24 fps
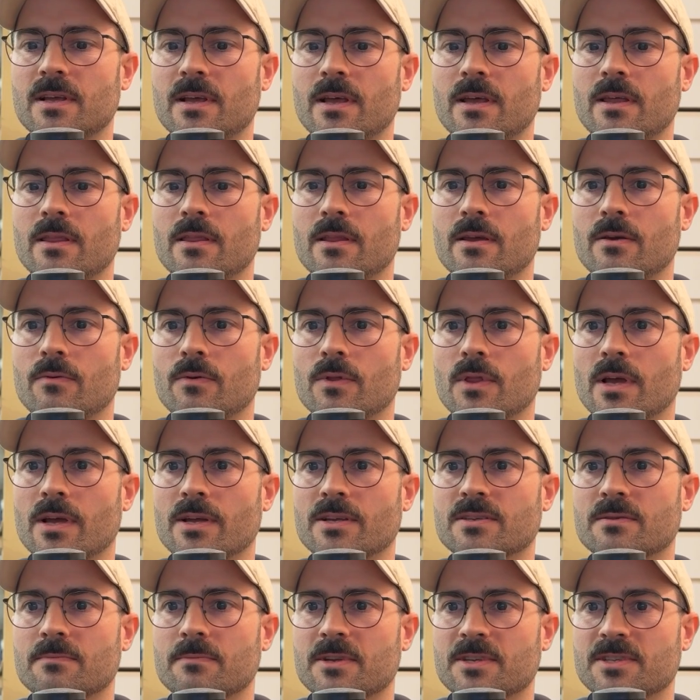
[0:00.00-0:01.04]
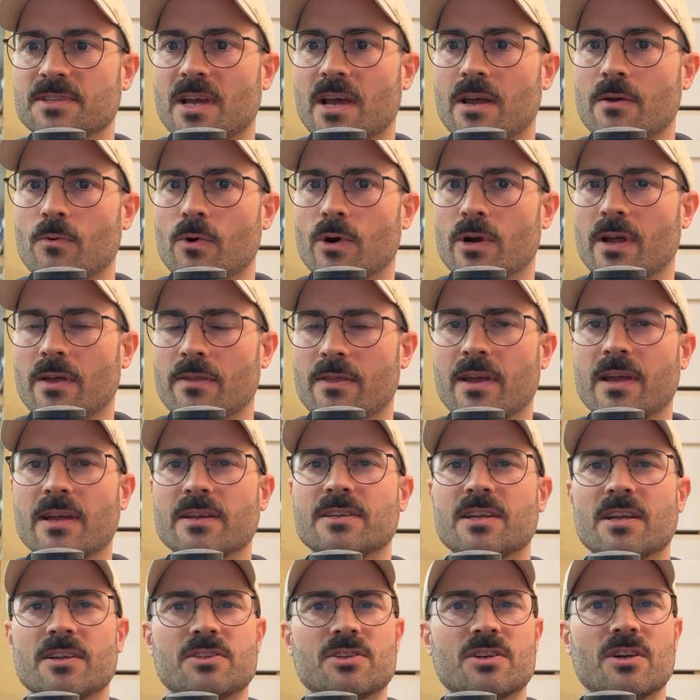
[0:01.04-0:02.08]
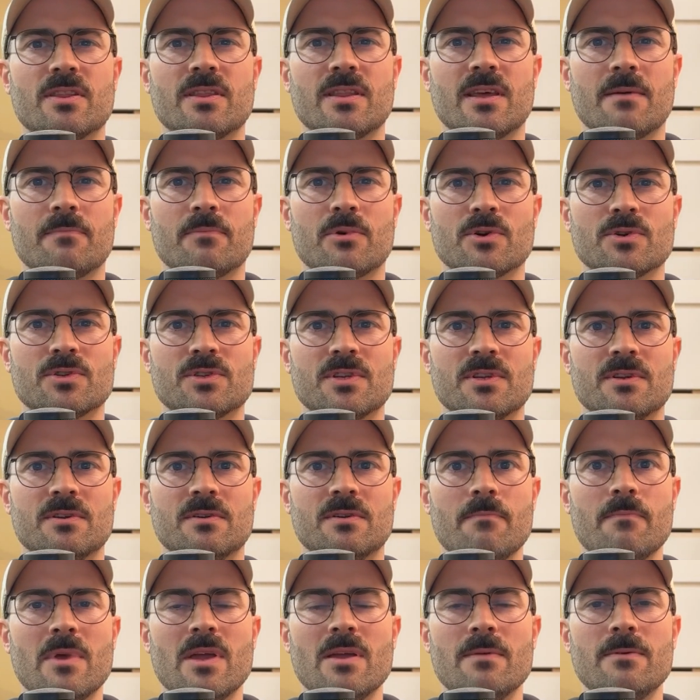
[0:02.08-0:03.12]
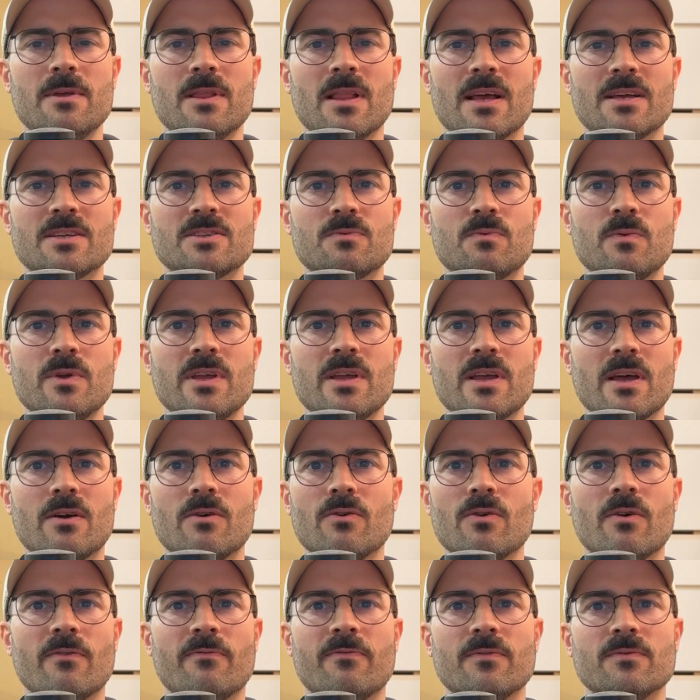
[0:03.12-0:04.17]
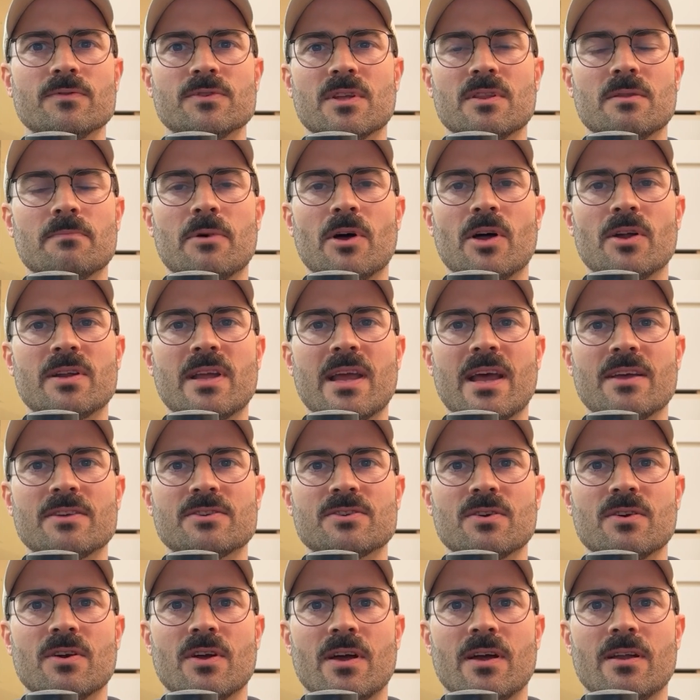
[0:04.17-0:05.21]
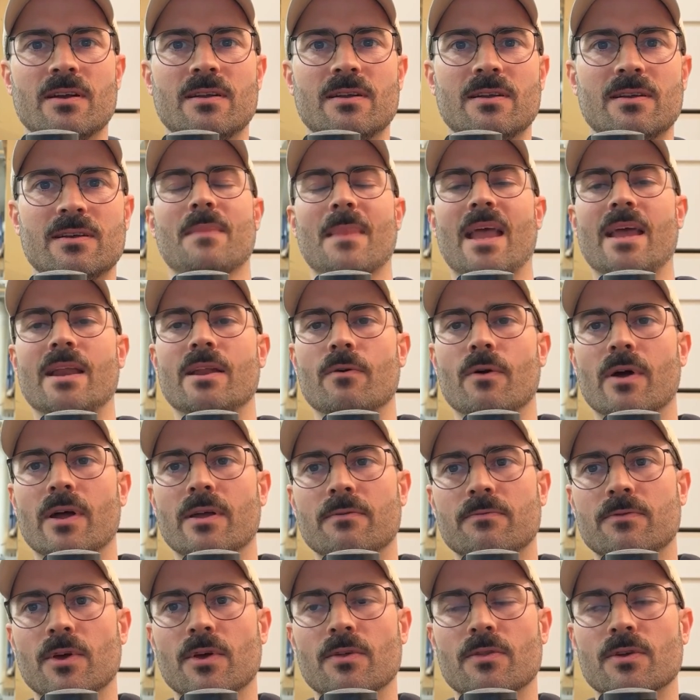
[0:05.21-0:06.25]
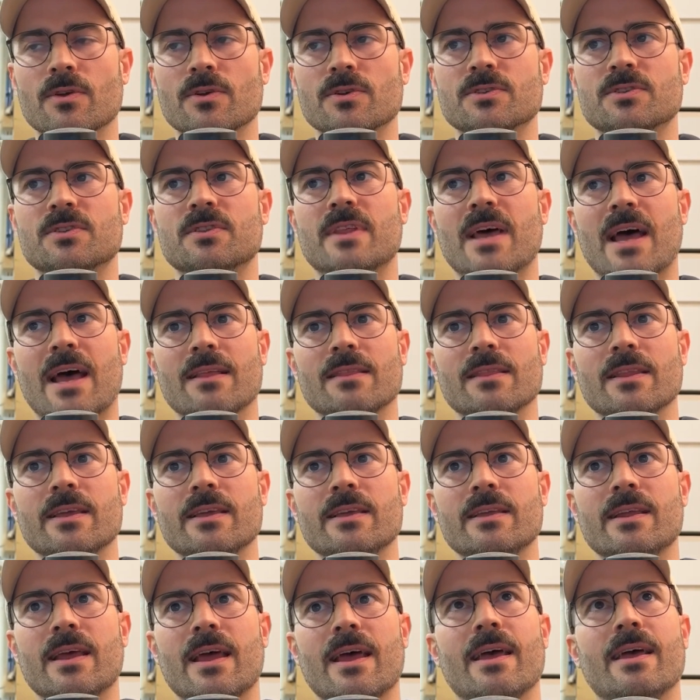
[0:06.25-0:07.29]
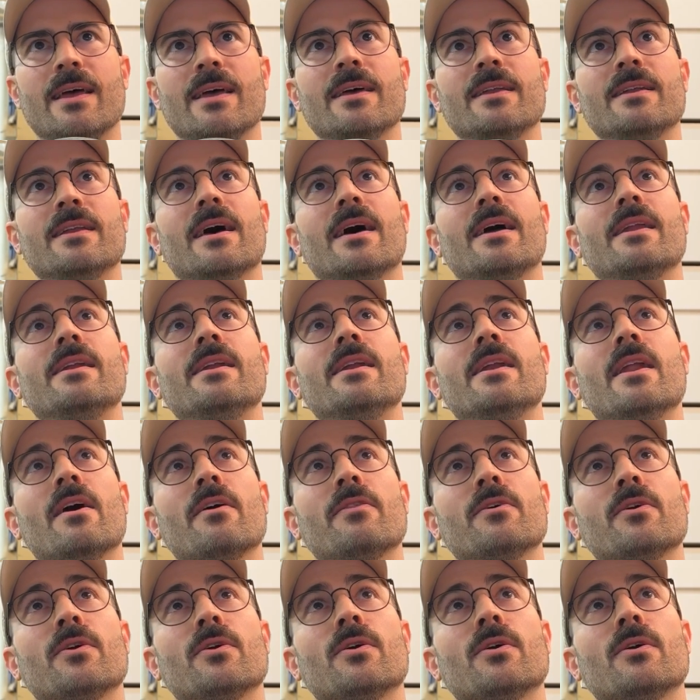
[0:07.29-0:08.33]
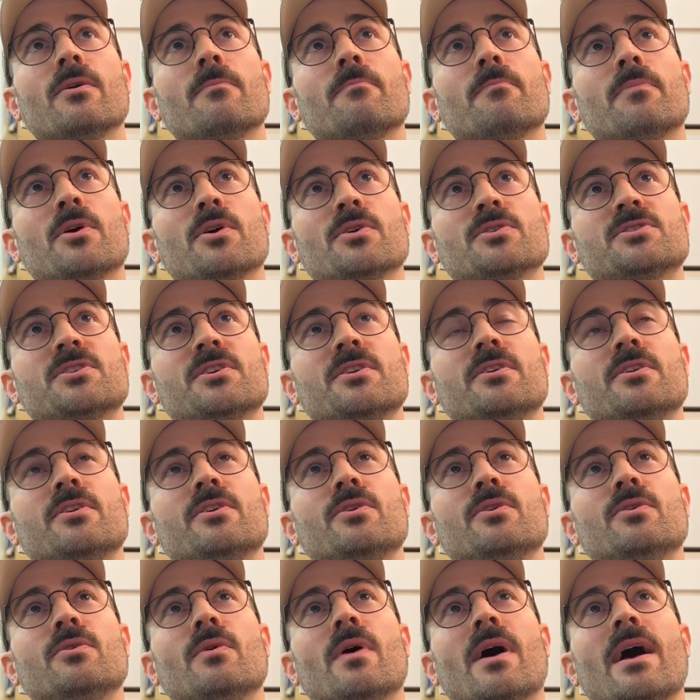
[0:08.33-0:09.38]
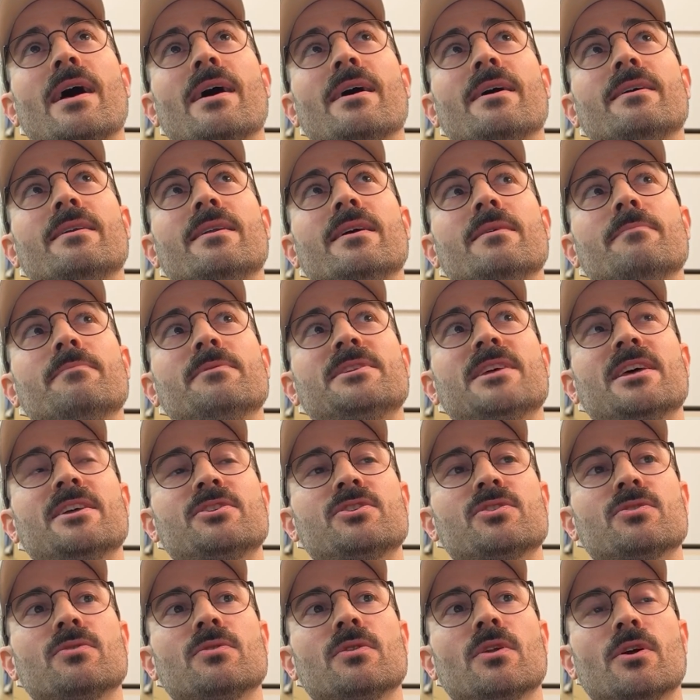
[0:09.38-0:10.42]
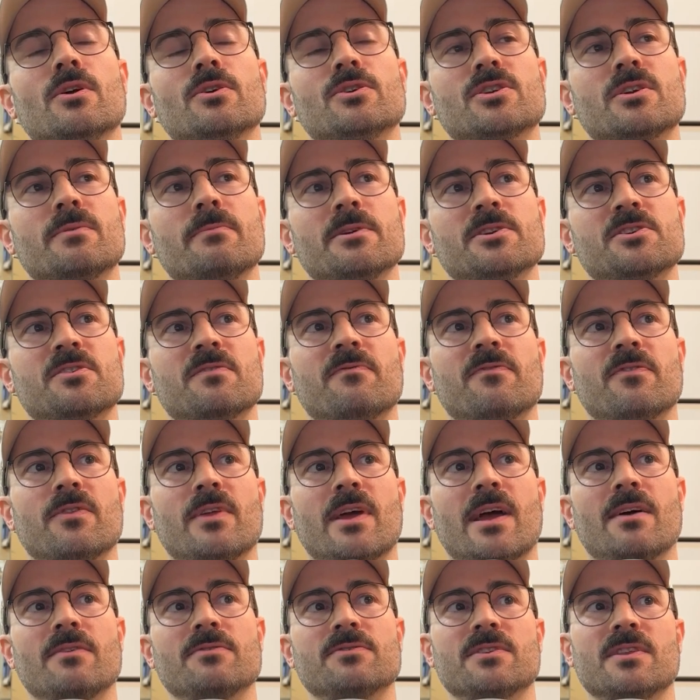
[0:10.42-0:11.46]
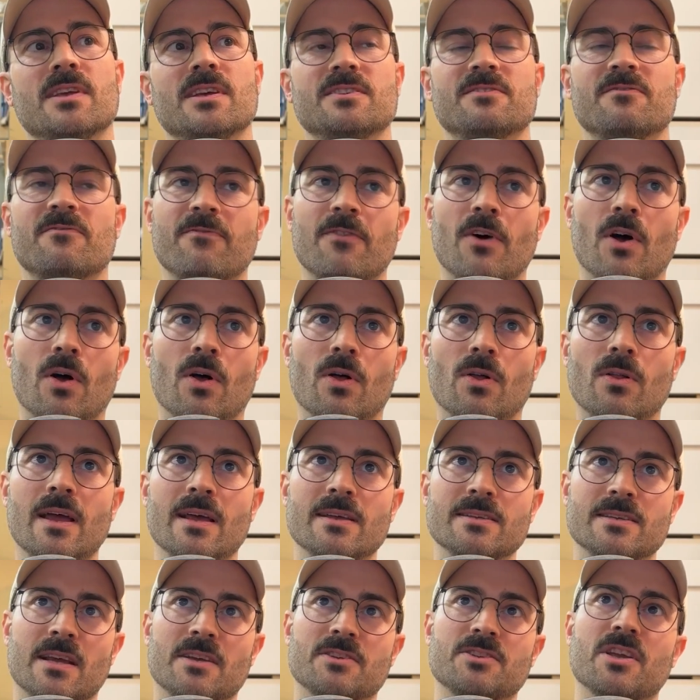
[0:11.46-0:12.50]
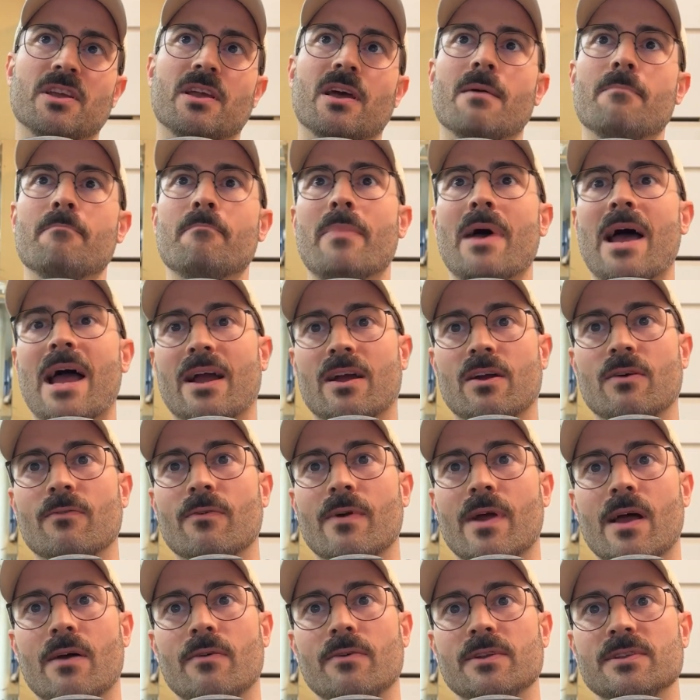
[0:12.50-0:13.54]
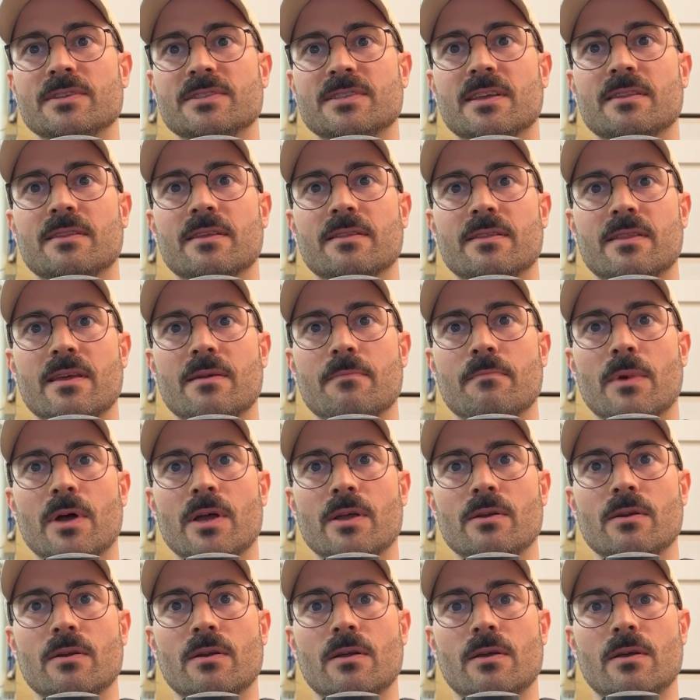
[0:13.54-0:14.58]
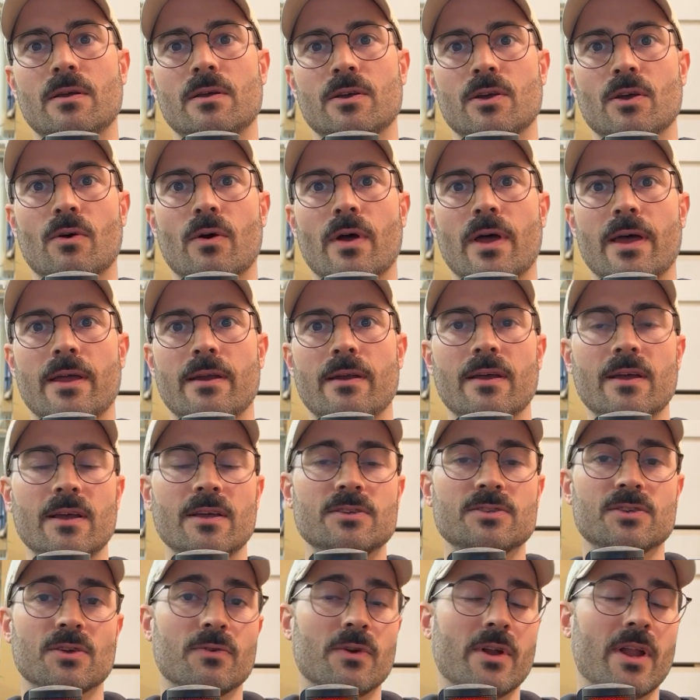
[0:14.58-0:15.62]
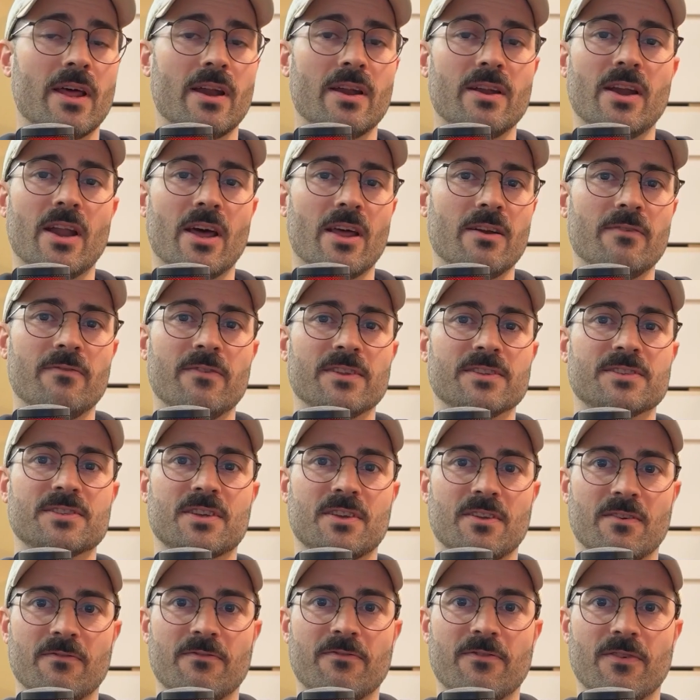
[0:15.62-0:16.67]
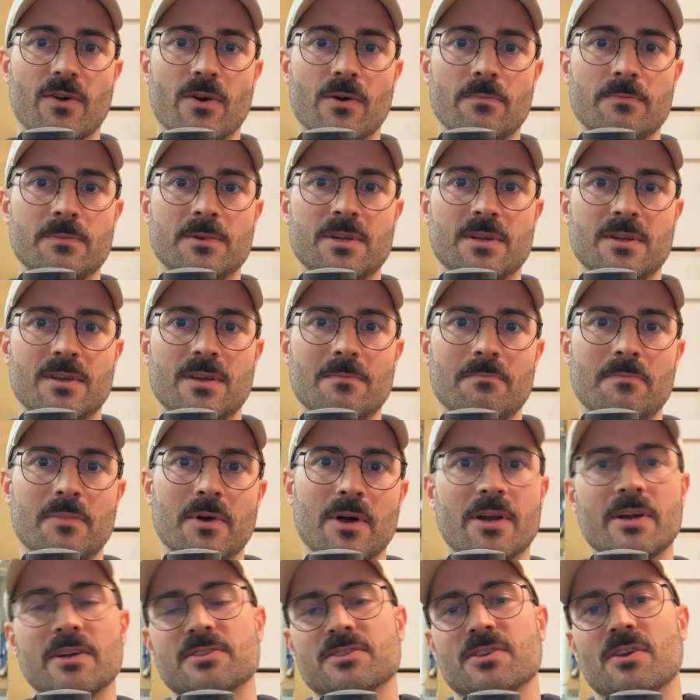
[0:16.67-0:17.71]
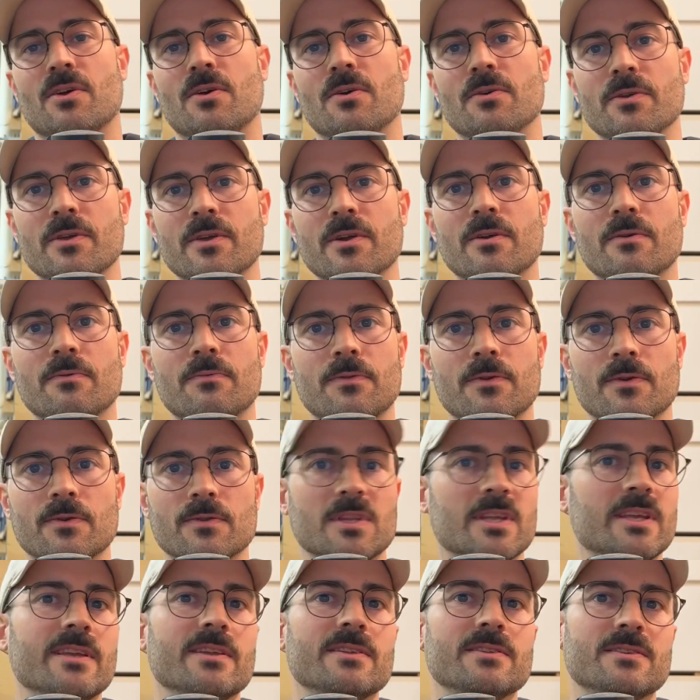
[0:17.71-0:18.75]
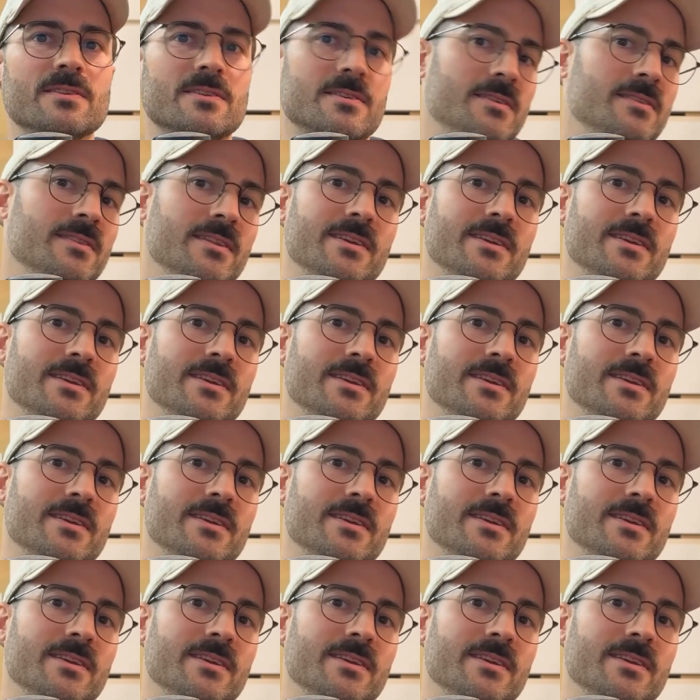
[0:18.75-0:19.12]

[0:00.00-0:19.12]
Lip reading: and they would like some design work. I think I touched on that person maybe last week. I don't know if it was on the podcast or not. Anyway, there's that lead, and another person who had a potential large commission for the house last fall has actually come back around and said that they might go ahead. So none of it's confirmed, but it's all, they're leads, and